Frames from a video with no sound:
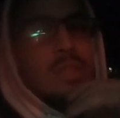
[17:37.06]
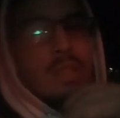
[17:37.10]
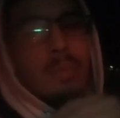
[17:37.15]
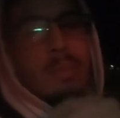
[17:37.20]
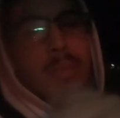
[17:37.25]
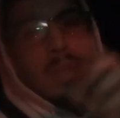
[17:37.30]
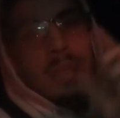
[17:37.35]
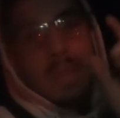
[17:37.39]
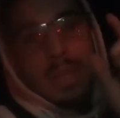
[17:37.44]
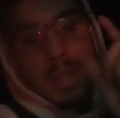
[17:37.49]

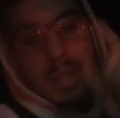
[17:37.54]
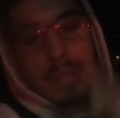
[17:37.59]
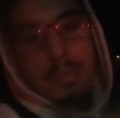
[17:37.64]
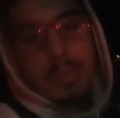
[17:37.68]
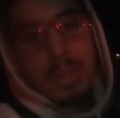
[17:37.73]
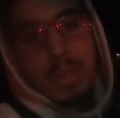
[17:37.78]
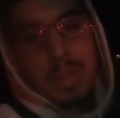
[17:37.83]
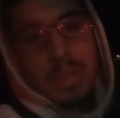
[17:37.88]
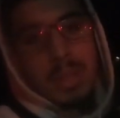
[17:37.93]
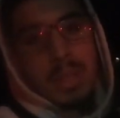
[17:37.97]
something.
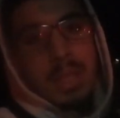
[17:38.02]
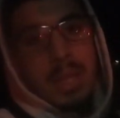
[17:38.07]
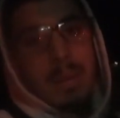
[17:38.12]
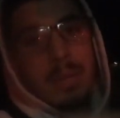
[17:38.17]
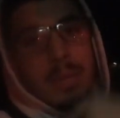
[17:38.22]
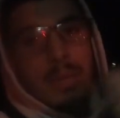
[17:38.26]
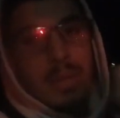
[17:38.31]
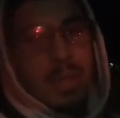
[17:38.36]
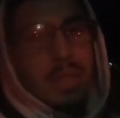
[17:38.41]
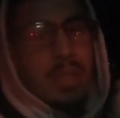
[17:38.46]
Put it in the
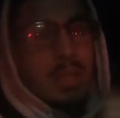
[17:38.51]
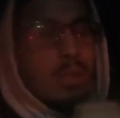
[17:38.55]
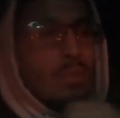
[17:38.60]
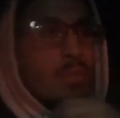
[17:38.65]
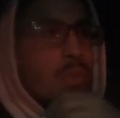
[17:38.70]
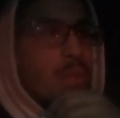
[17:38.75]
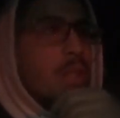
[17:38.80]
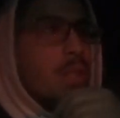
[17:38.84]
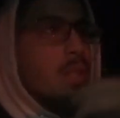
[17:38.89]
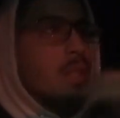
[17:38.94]
comments so that they can
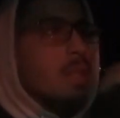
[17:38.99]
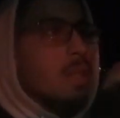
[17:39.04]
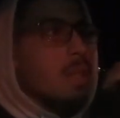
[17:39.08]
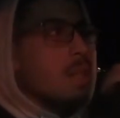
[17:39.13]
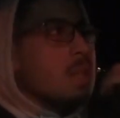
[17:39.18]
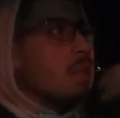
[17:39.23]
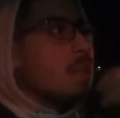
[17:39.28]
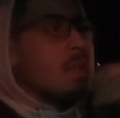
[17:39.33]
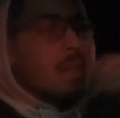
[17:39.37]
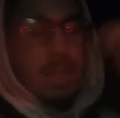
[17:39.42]
read it
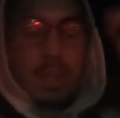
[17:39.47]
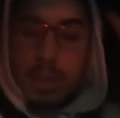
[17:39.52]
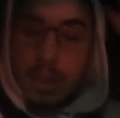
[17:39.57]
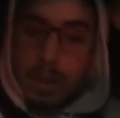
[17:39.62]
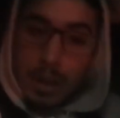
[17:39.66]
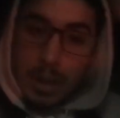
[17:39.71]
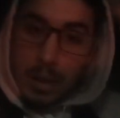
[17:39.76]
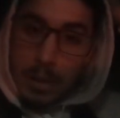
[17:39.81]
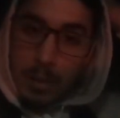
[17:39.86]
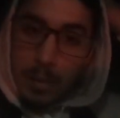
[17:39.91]
and
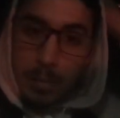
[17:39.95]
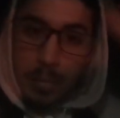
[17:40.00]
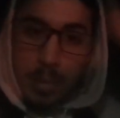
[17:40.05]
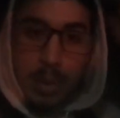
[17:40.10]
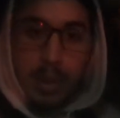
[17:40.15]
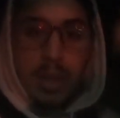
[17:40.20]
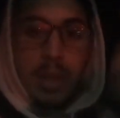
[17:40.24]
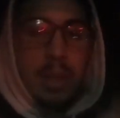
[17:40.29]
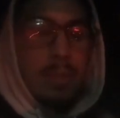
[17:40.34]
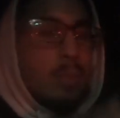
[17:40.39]

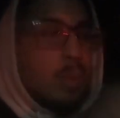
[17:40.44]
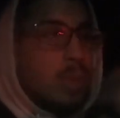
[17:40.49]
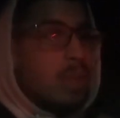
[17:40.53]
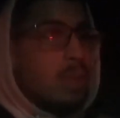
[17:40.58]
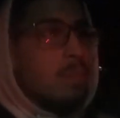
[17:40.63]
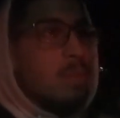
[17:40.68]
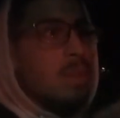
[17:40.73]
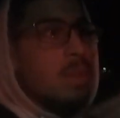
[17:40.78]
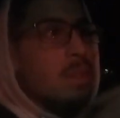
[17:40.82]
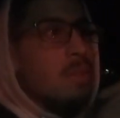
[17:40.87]
put
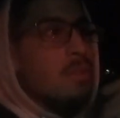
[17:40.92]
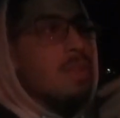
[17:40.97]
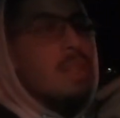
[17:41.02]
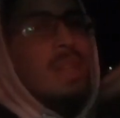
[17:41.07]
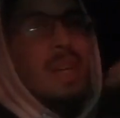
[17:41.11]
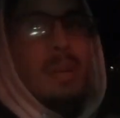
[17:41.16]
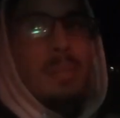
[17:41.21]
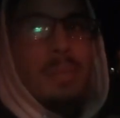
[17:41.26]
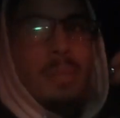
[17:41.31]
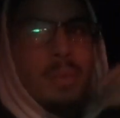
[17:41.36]
themselves
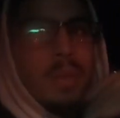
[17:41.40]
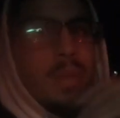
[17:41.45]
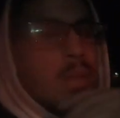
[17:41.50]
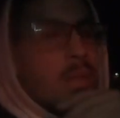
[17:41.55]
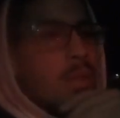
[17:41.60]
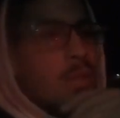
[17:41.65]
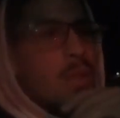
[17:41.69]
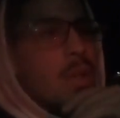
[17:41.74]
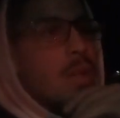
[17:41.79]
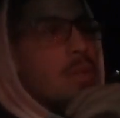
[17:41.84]
up.
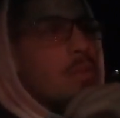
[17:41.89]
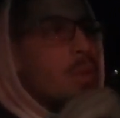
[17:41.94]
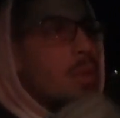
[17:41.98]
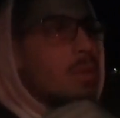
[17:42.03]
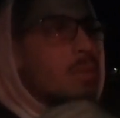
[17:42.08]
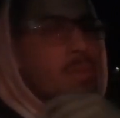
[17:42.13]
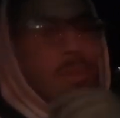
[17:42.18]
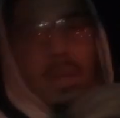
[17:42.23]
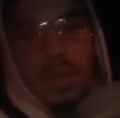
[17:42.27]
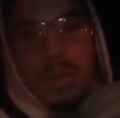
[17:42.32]
You know, I don't
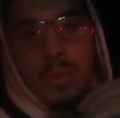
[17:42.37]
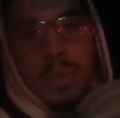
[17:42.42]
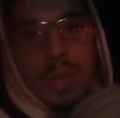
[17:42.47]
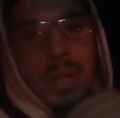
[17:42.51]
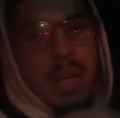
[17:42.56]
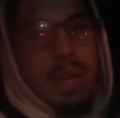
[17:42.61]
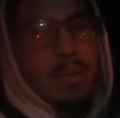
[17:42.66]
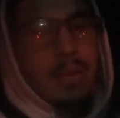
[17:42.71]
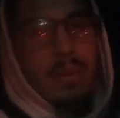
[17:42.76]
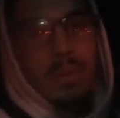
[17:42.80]
want
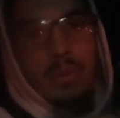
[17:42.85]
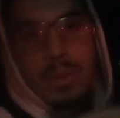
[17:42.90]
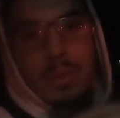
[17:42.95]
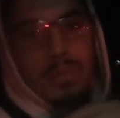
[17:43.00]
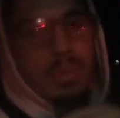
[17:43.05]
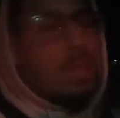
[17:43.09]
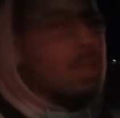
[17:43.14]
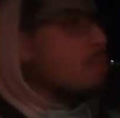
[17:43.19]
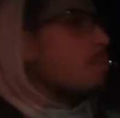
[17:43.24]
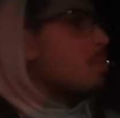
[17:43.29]
to have no
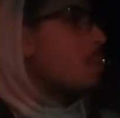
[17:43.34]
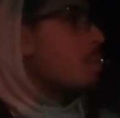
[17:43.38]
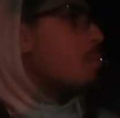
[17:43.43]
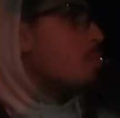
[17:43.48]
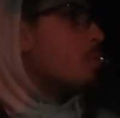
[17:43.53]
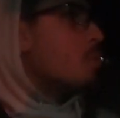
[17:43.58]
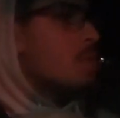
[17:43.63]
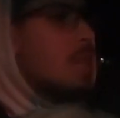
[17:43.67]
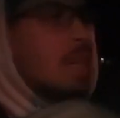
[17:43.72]
depressed people,